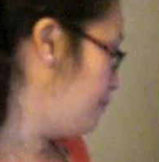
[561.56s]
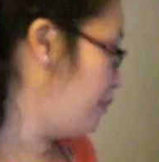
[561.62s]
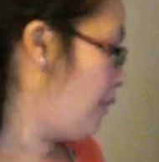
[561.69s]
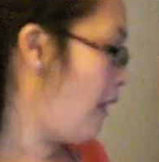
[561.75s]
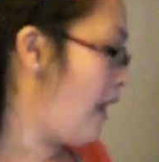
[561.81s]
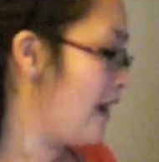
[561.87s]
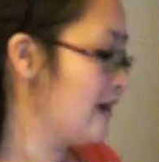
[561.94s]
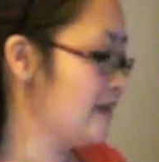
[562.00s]

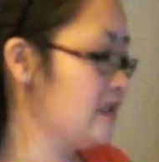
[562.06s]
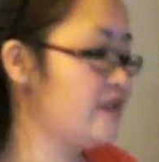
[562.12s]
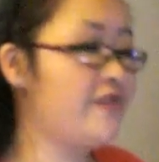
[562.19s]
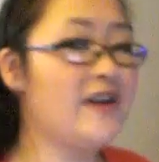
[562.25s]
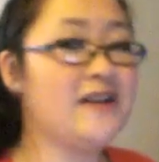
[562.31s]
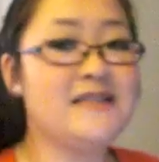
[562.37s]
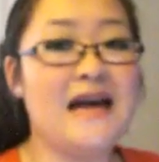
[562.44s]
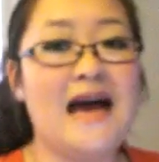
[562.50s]
product is
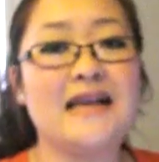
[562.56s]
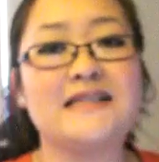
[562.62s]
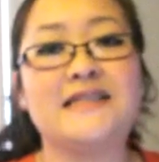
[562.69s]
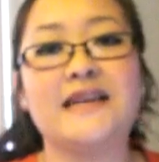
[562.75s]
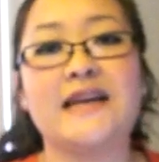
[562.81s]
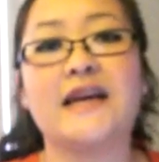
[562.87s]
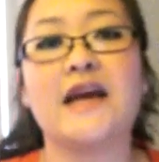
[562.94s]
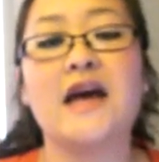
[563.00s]

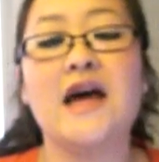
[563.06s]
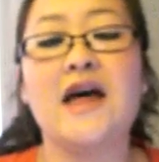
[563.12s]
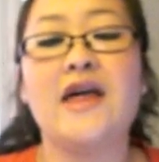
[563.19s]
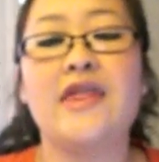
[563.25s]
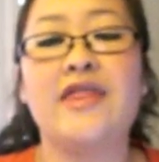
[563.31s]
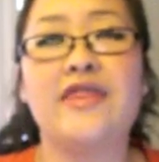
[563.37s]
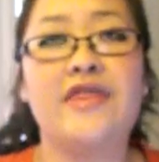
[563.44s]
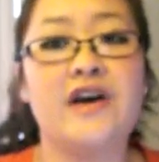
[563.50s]
fantastic.
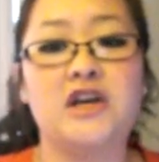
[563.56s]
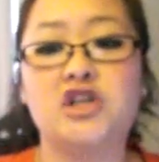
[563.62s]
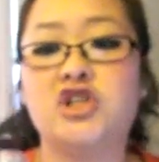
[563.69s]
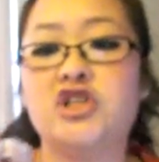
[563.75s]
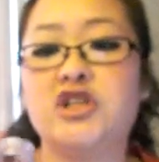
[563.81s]
The